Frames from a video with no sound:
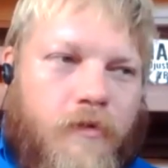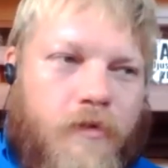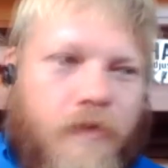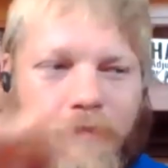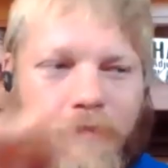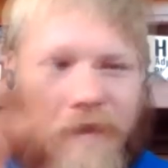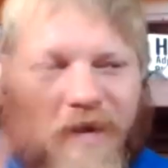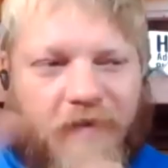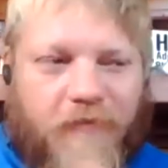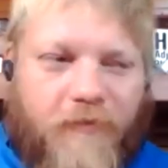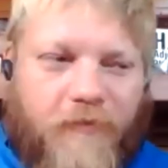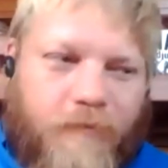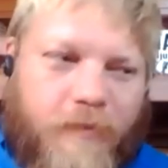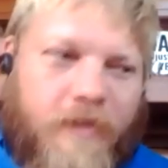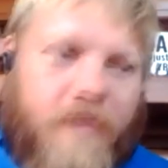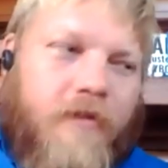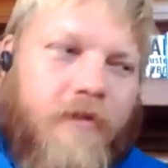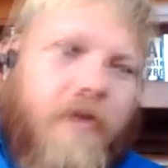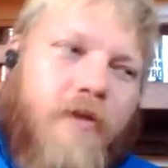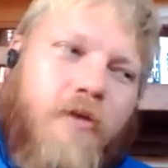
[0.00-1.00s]
get back from
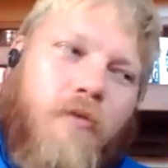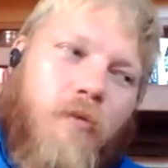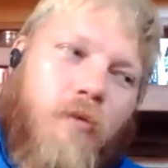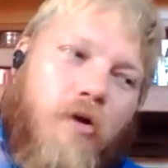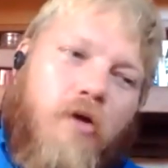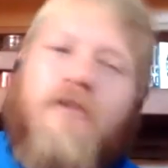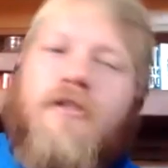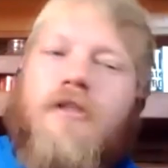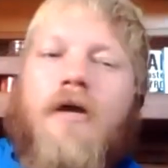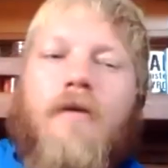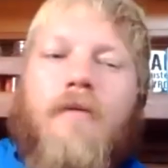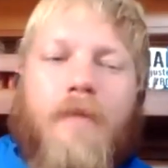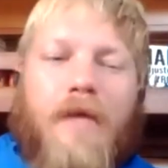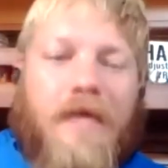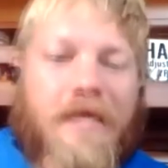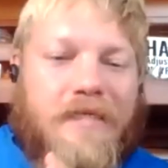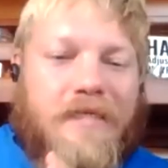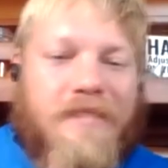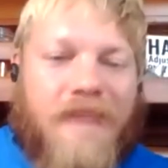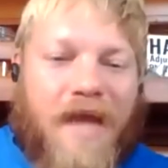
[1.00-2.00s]
Midland, you work some
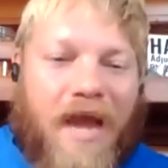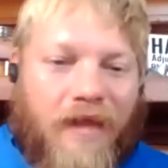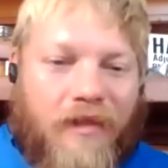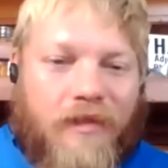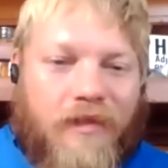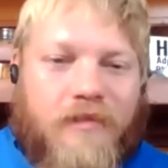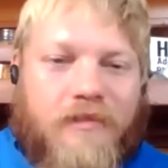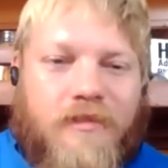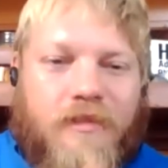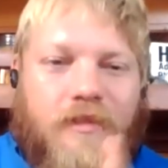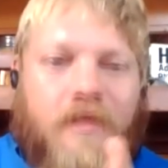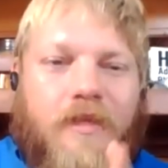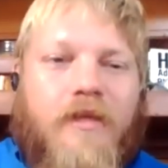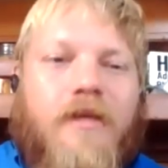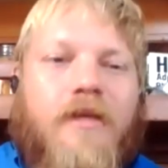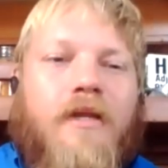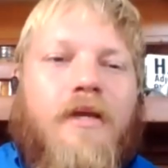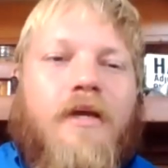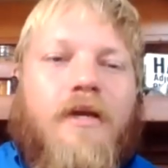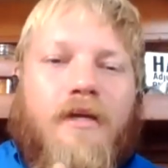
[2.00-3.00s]
in Dallas, and
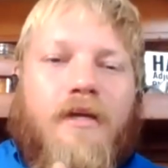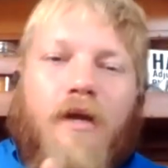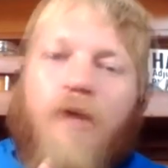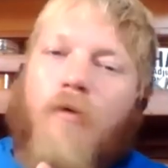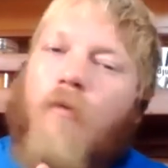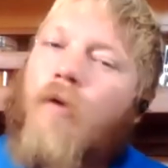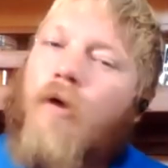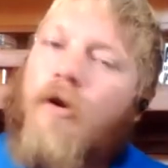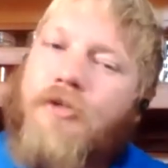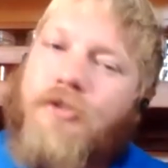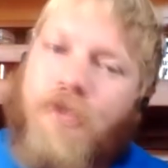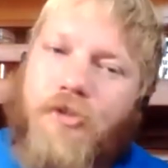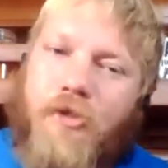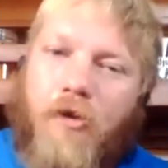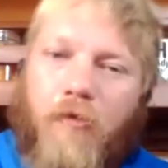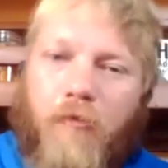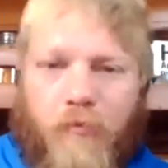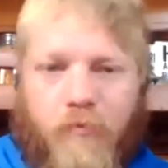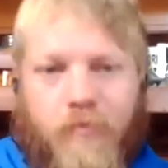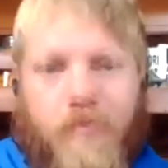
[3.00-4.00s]
then kind of where did you
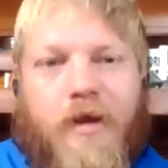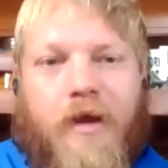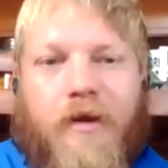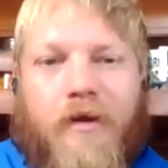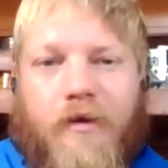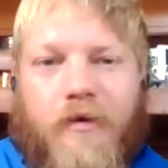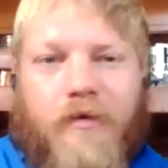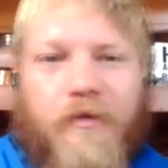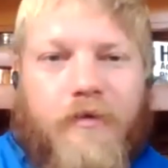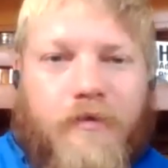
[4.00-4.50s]
go from there?